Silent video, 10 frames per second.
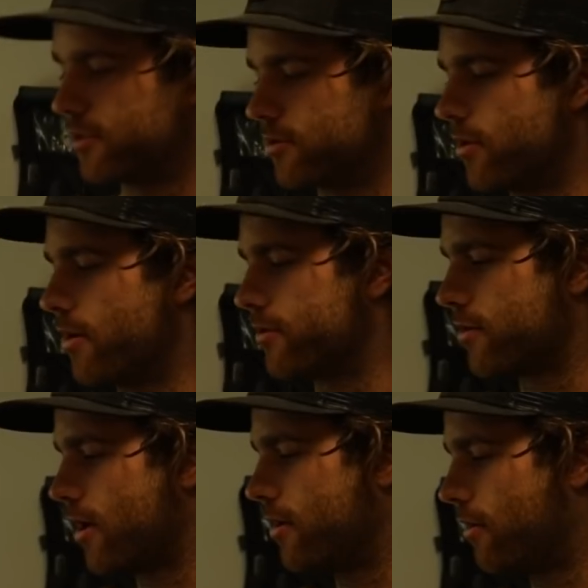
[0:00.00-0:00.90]
is the one I was
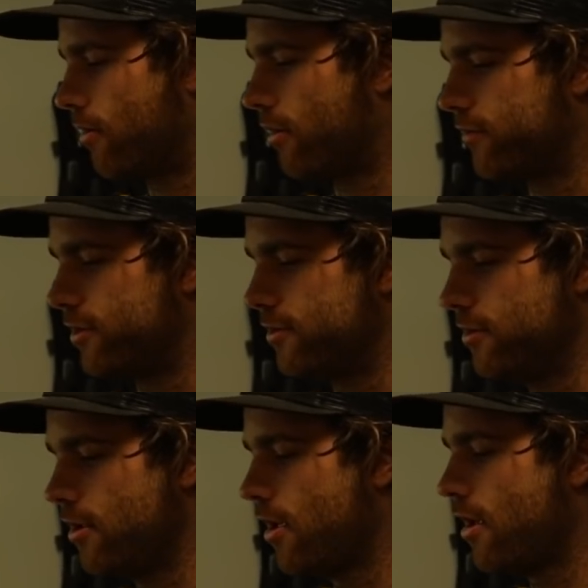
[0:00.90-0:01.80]
riding all off
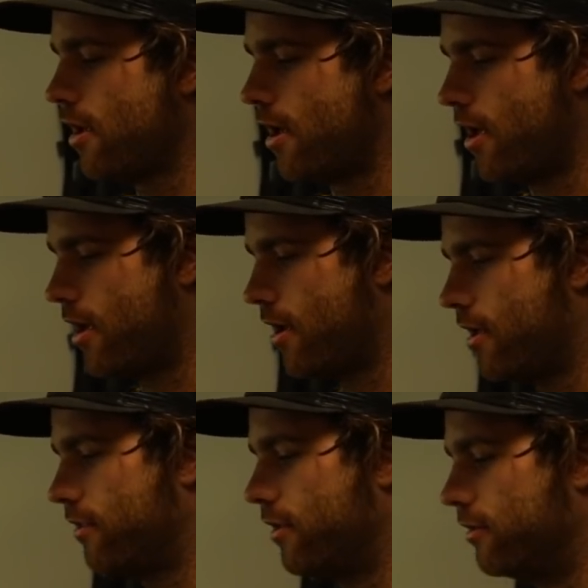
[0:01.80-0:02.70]
season.
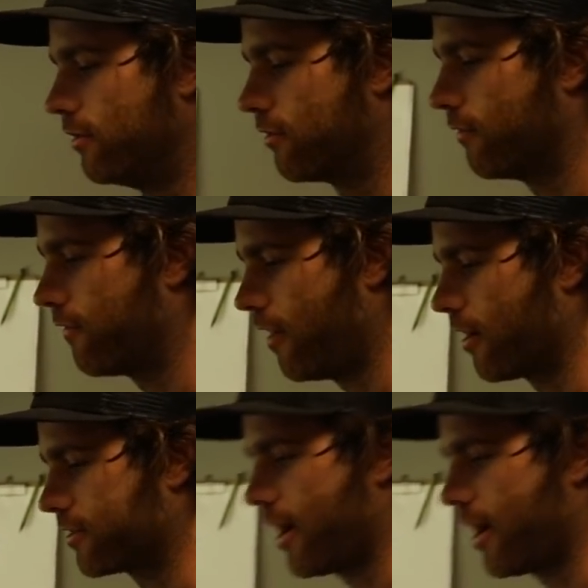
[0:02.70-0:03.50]
And the dudes from Fox